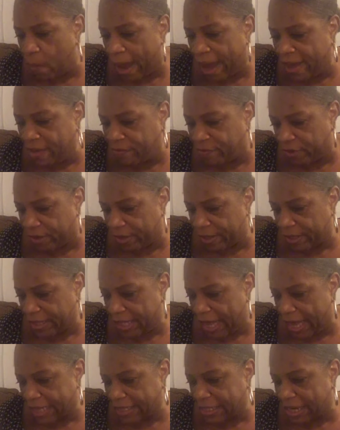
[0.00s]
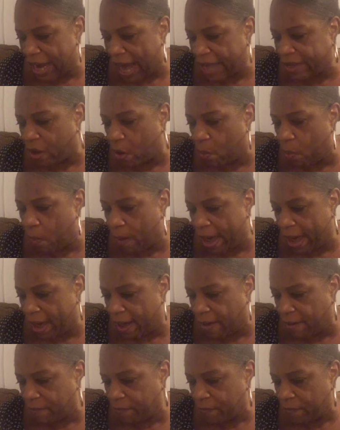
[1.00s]
wavereth is like a
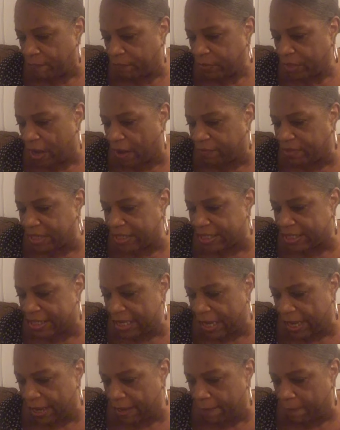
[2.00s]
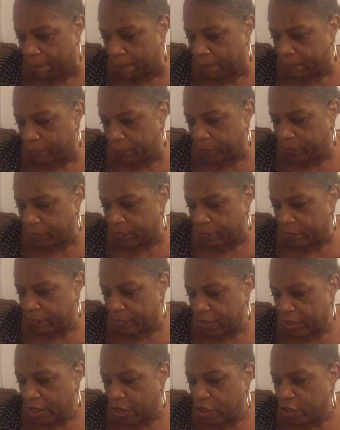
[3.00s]
wave of the sea,
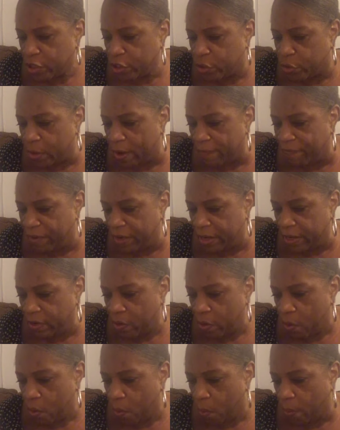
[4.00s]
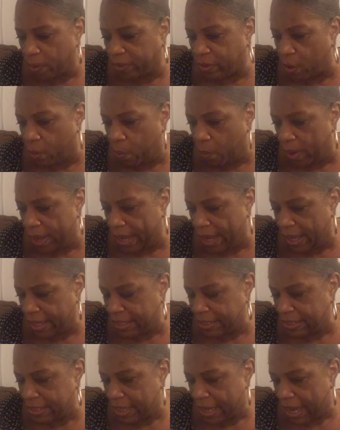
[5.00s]
driven with the
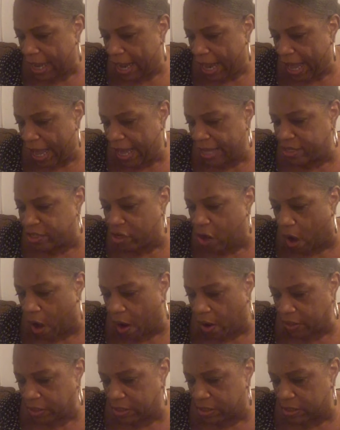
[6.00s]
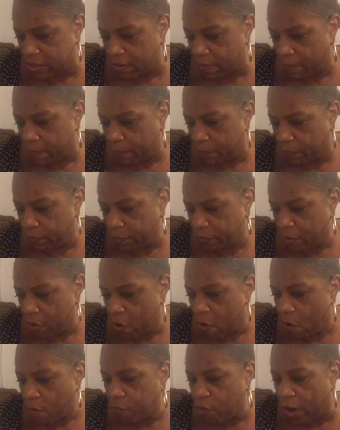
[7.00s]
winds and tossed.
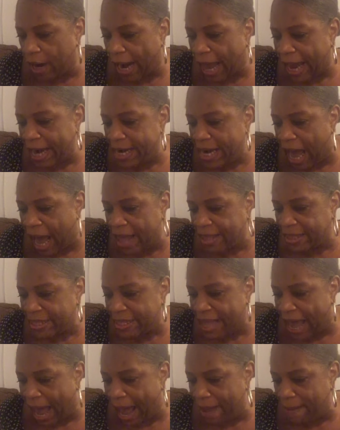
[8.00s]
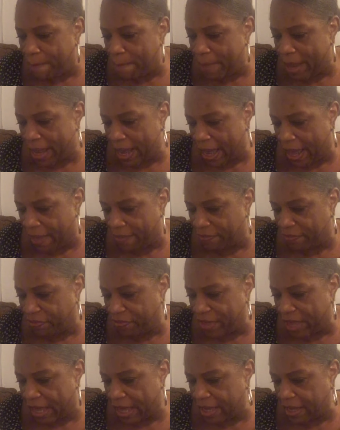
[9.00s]
For let not that man
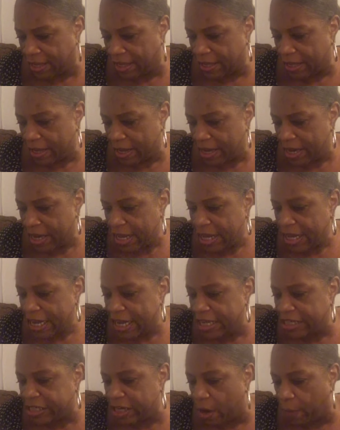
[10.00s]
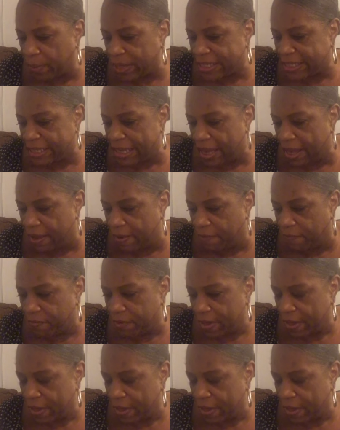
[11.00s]
think he shall receive